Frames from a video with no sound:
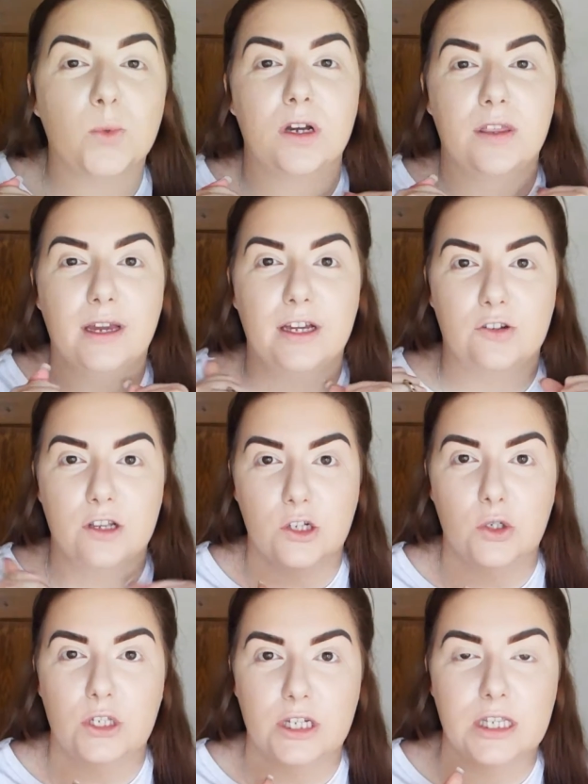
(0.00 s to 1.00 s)
with a
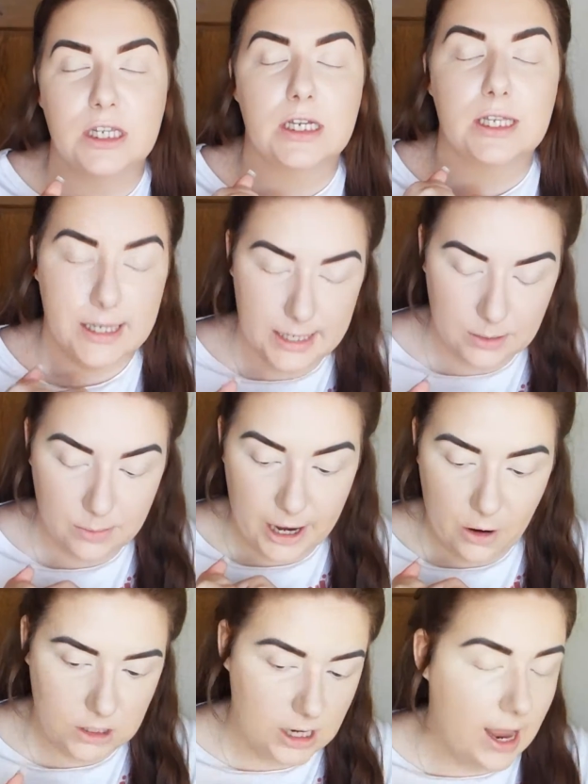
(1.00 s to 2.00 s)
translucent setting
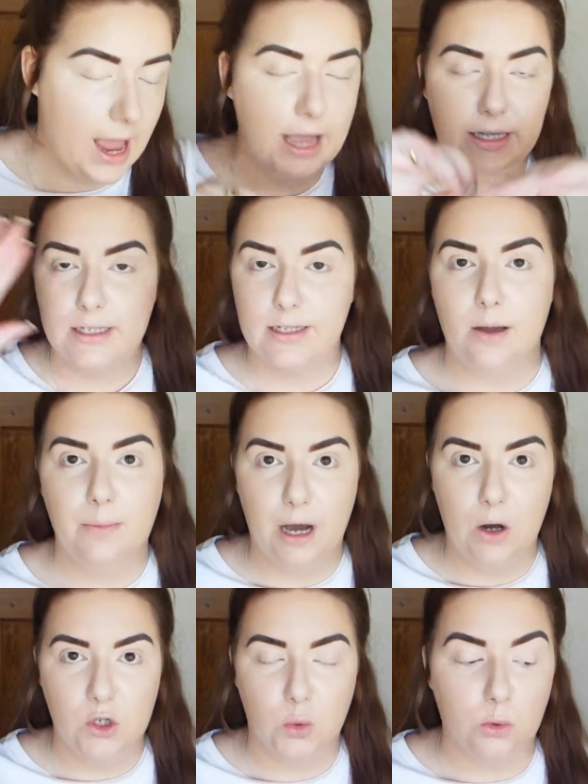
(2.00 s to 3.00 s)
powder. Any setting
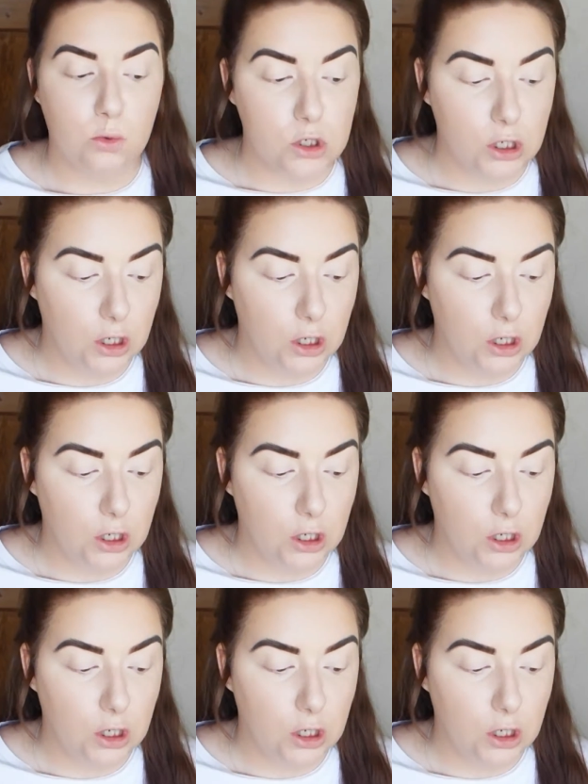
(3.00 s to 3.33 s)
powder will do.